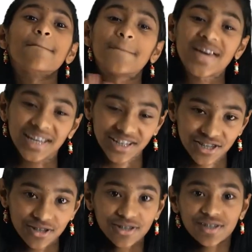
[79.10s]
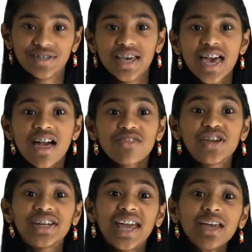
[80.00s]
pixels.
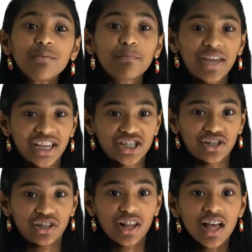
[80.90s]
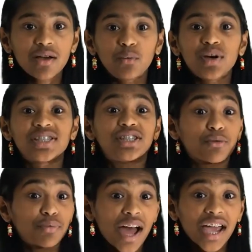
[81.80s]
The name pixel was
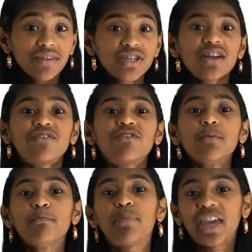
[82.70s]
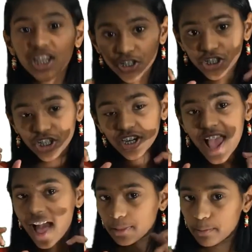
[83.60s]
derived from picture
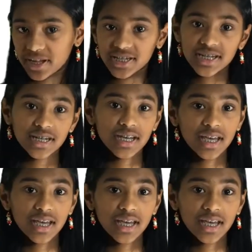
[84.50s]
element.